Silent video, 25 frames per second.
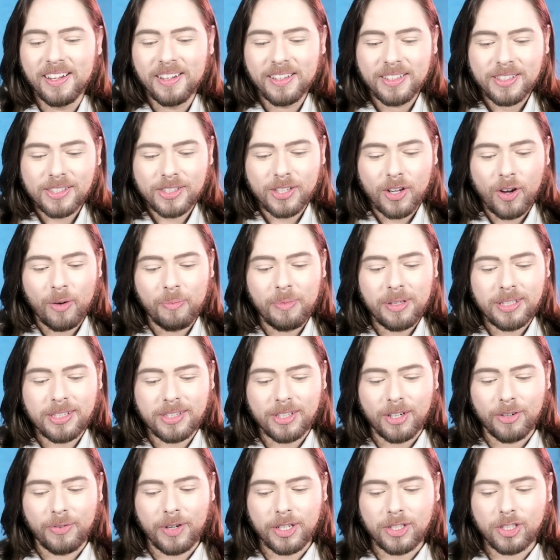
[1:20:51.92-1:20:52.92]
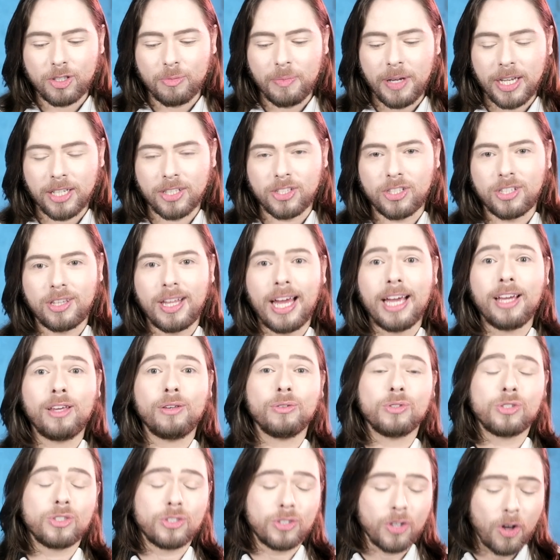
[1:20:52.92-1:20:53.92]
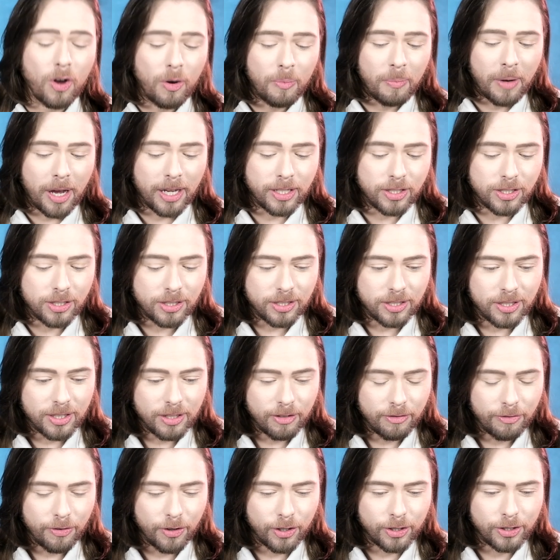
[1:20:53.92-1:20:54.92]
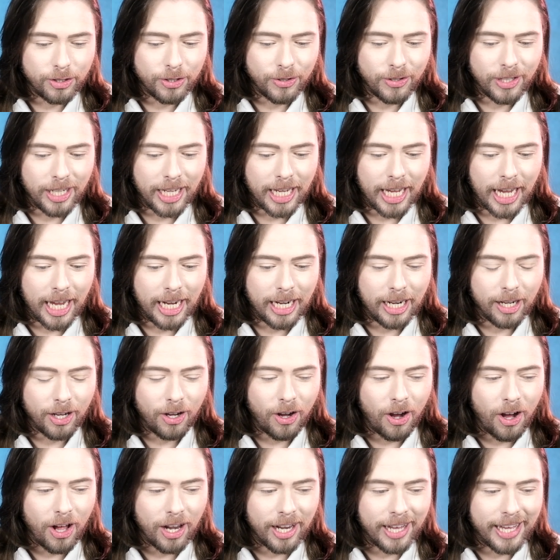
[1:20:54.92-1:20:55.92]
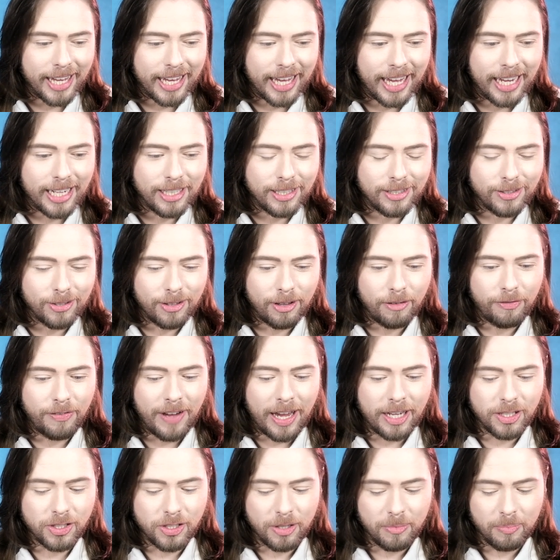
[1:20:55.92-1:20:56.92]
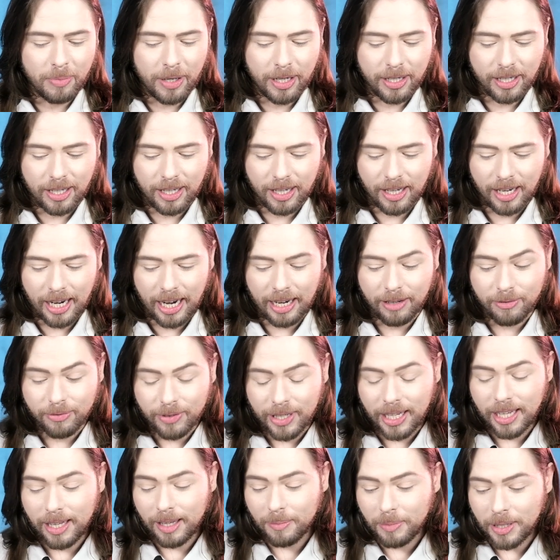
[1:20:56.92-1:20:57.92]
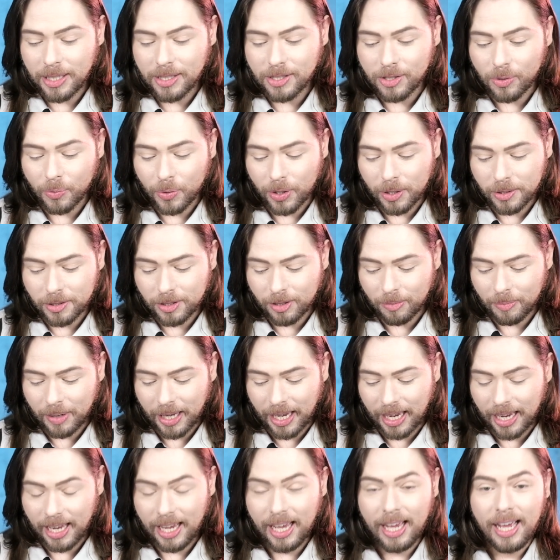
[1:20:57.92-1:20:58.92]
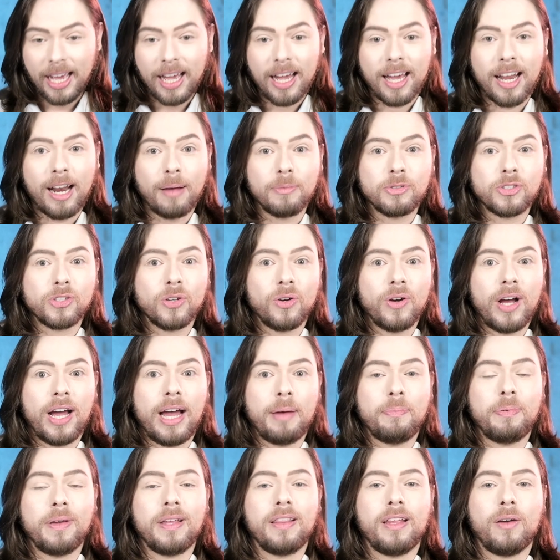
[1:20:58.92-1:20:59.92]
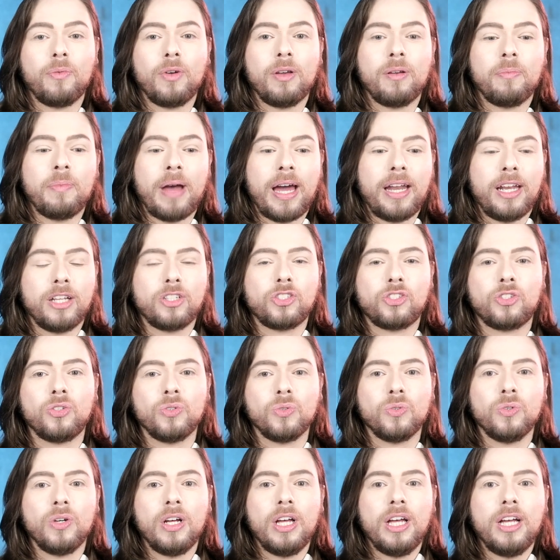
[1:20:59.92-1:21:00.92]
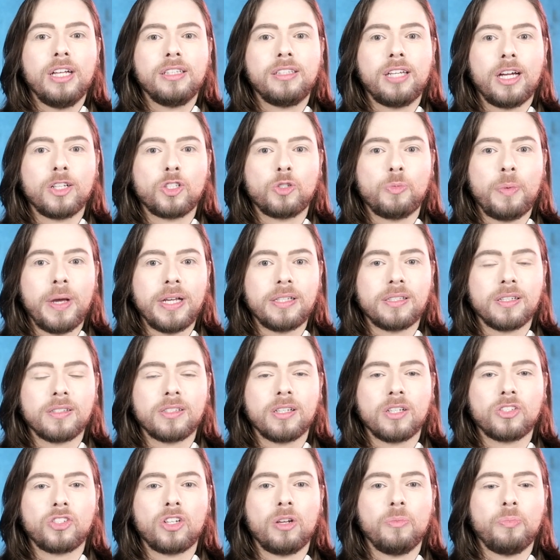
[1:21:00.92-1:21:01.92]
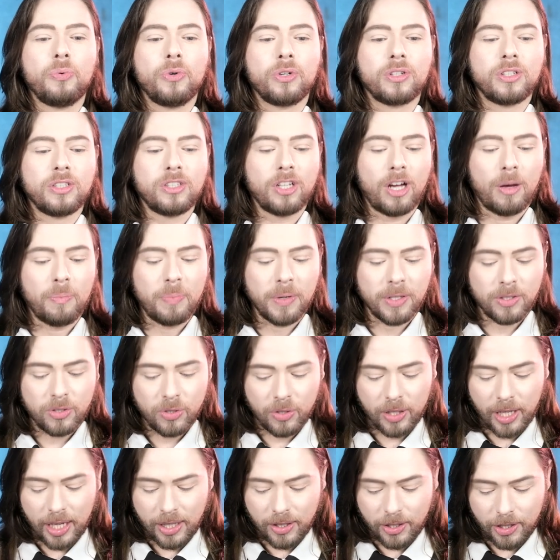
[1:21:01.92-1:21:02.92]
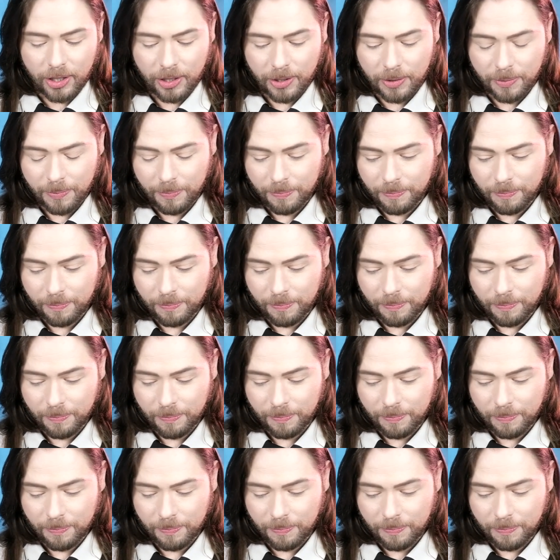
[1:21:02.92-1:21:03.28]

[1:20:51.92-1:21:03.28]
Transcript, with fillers: So, Mr. Rich Mitch, thank you so much for tuning in and calling in to the Fashion Bunker. It really means the world to me, and I'm so happy that we managed to touch base on such an important topic together.